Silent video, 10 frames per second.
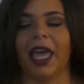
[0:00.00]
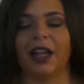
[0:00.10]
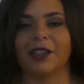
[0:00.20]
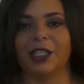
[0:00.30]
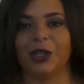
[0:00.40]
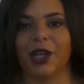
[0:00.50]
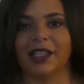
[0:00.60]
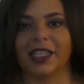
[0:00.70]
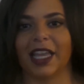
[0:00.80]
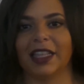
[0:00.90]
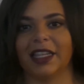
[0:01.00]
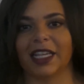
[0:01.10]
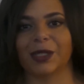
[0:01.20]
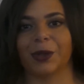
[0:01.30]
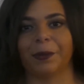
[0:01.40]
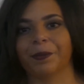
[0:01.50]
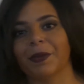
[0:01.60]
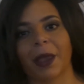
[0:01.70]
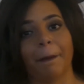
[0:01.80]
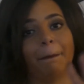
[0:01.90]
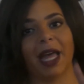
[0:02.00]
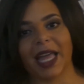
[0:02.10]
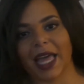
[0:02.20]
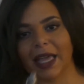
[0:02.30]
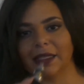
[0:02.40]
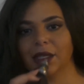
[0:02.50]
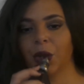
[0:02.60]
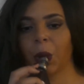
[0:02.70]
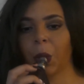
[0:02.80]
and I'll see you guys again in the next one. Bye, guys!